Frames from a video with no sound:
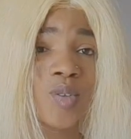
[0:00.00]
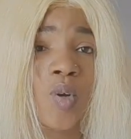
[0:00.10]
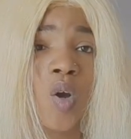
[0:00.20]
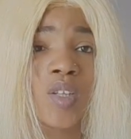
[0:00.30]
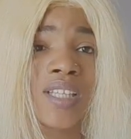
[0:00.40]

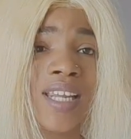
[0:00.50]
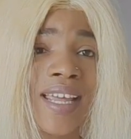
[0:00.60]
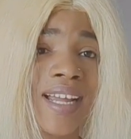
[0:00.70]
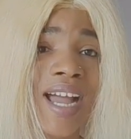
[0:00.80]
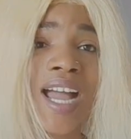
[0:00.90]
so you
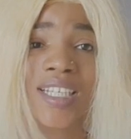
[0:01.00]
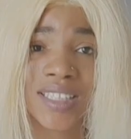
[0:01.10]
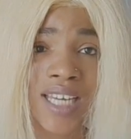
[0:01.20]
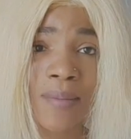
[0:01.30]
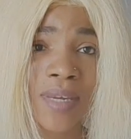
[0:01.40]
don't need too
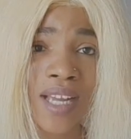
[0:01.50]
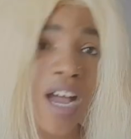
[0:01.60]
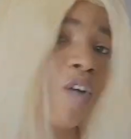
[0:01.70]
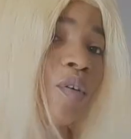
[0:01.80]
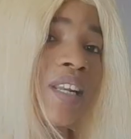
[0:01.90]
much of
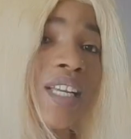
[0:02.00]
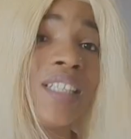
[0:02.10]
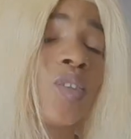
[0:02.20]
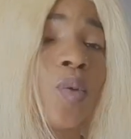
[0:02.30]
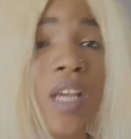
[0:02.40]
oil,
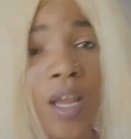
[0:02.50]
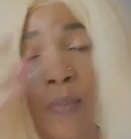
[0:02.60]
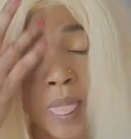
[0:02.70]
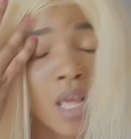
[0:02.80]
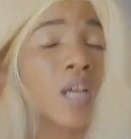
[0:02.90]
okay
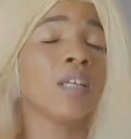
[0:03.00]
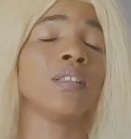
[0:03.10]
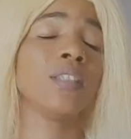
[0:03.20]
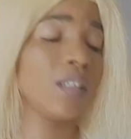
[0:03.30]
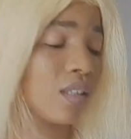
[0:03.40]
guys?
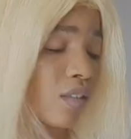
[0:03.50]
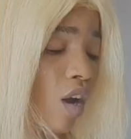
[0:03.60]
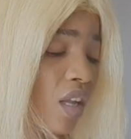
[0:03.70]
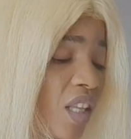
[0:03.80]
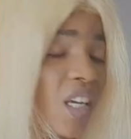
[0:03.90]

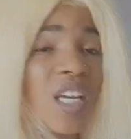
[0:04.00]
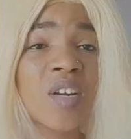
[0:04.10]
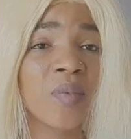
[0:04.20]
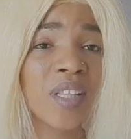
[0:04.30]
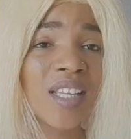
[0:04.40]
Inside
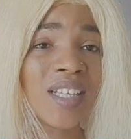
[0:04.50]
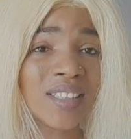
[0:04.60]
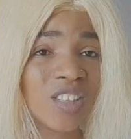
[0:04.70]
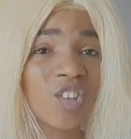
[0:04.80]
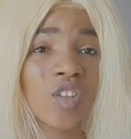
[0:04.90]

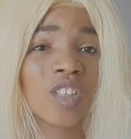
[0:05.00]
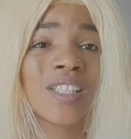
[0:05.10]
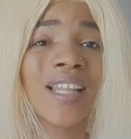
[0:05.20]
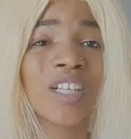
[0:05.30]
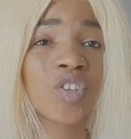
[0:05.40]

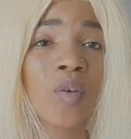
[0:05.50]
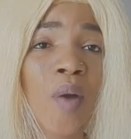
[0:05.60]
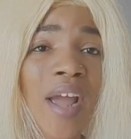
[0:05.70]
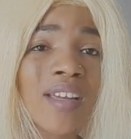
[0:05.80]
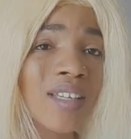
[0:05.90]
this
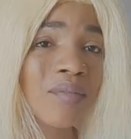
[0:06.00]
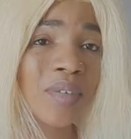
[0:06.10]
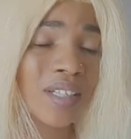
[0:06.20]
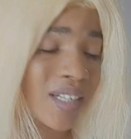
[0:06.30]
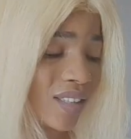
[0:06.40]
cream
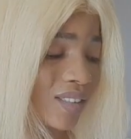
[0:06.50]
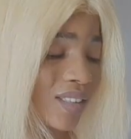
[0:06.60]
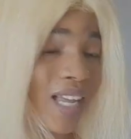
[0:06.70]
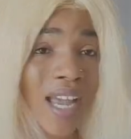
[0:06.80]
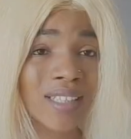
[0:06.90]

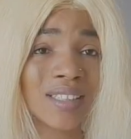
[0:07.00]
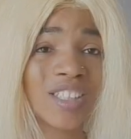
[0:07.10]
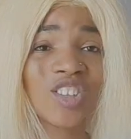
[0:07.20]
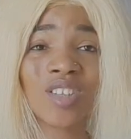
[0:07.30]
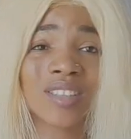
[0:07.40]

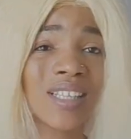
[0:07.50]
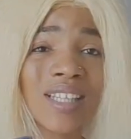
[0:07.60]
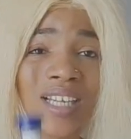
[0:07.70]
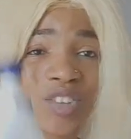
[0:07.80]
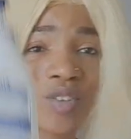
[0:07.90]
has